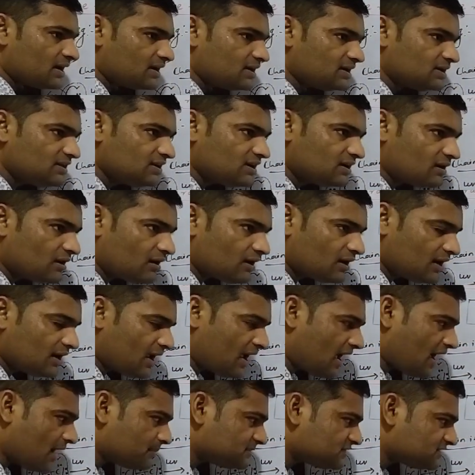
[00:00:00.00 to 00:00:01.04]

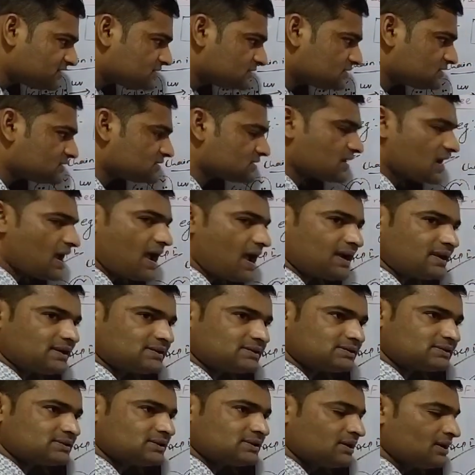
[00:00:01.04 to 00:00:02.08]
radical
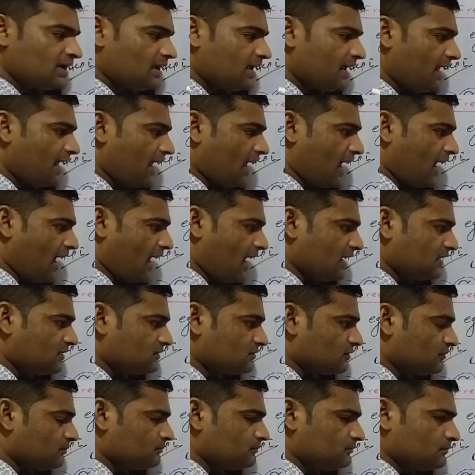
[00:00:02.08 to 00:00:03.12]
abstract
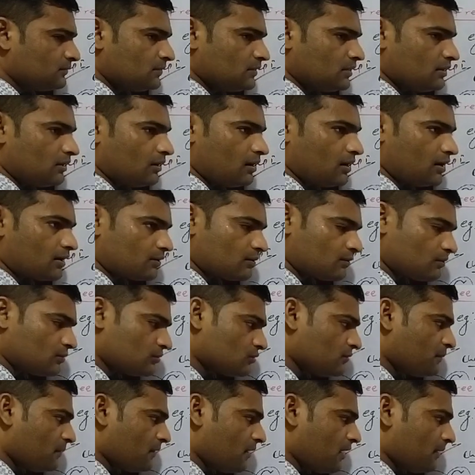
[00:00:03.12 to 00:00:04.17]
atom or
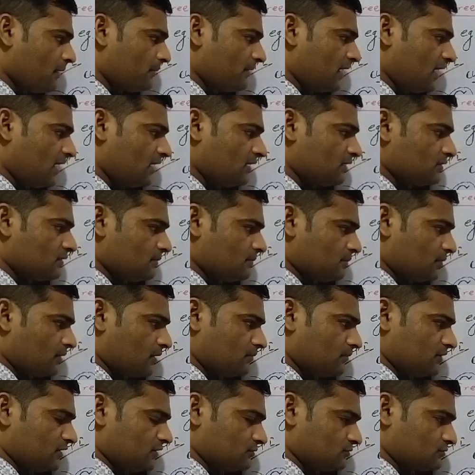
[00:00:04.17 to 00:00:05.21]
group of atom
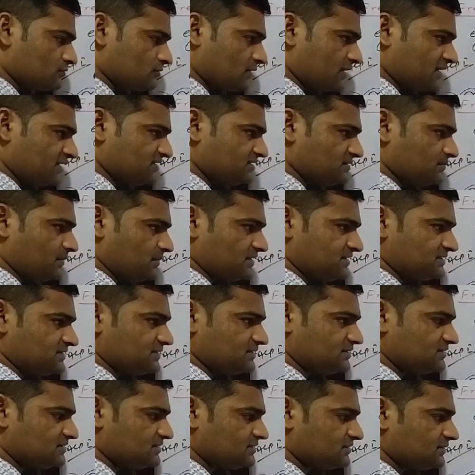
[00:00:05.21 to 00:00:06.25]
from neutral
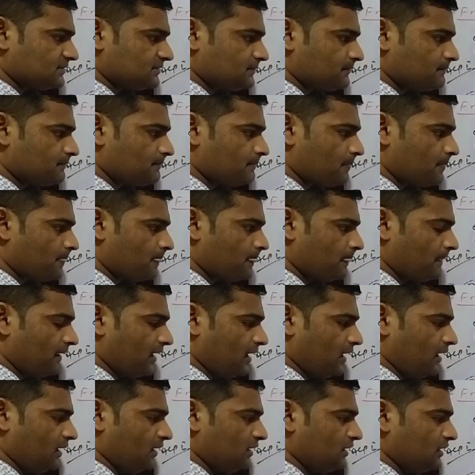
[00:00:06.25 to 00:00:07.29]
species,
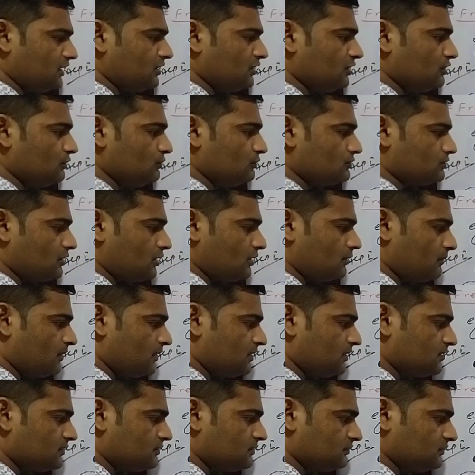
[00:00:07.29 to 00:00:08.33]
and in neutral
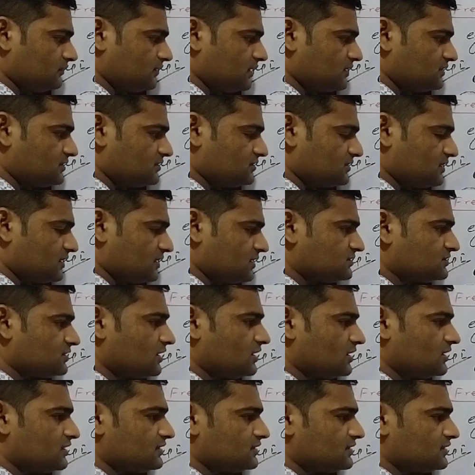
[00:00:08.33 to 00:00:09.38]
molecule there is
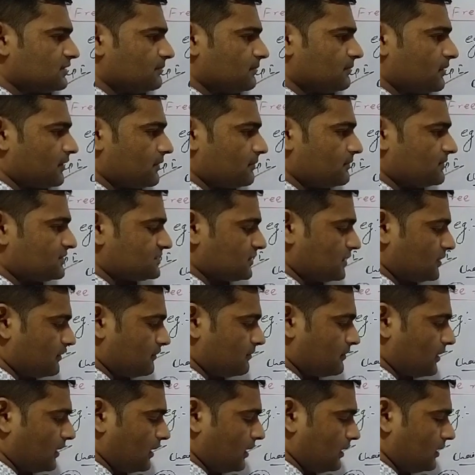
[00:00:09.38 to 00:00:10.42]
result in the
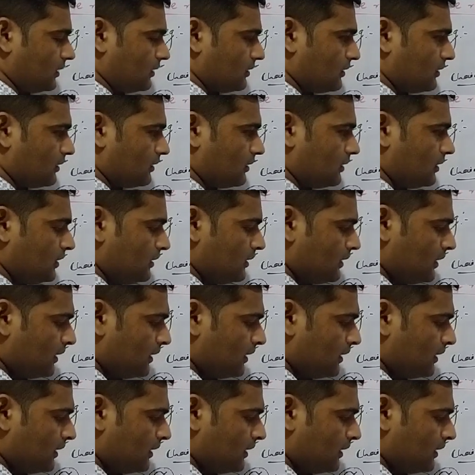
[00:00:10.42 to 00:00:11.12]
formation of radical.